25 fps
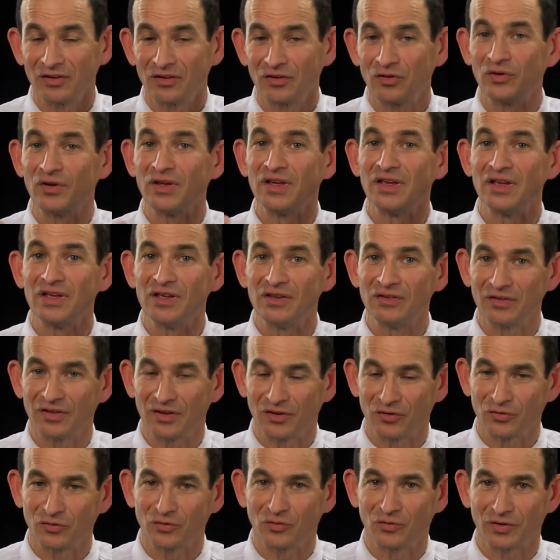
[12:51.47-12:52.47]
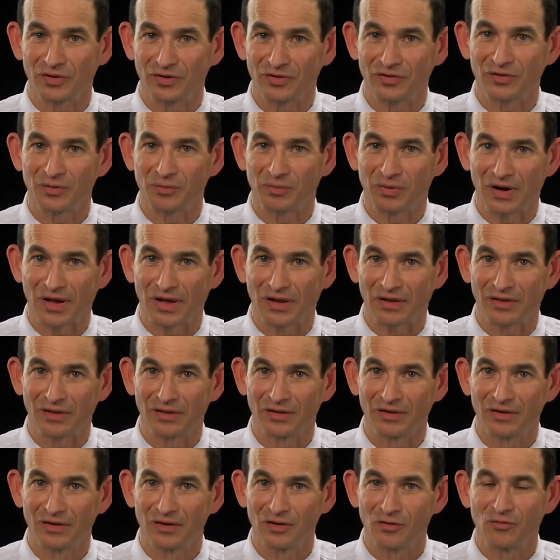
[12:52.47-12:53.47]
to ease their shortness of breath
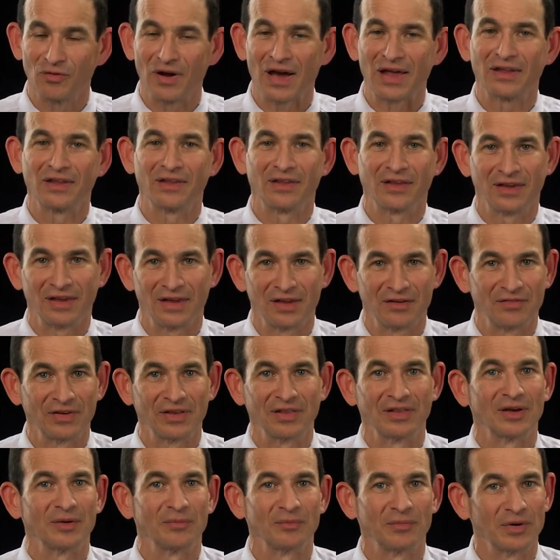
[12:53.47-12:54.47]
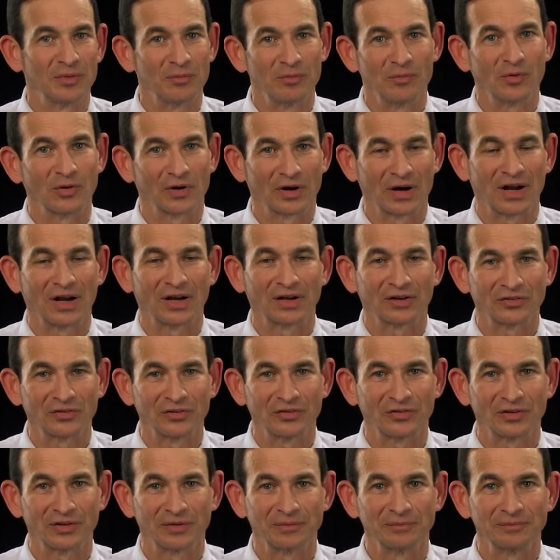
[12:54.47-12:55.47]
rather than giving them more
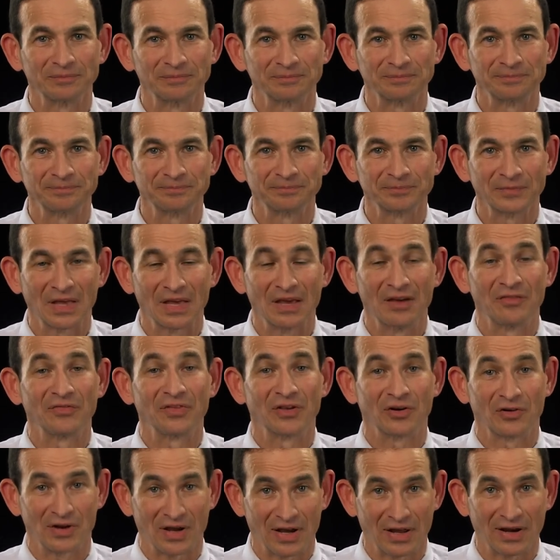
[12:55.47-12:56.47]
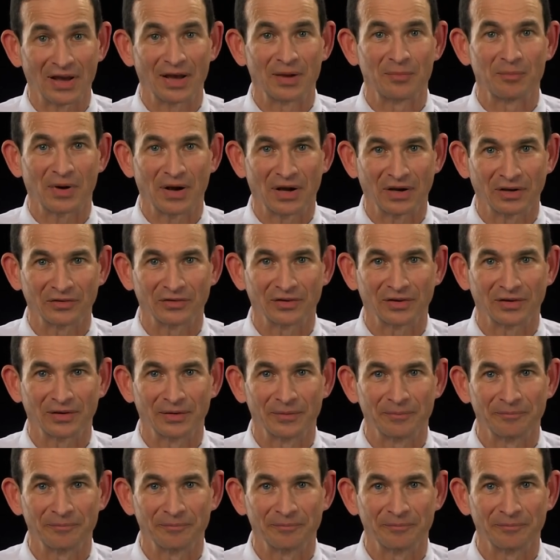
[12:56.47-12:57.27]
oxygen if they're not hypoxic.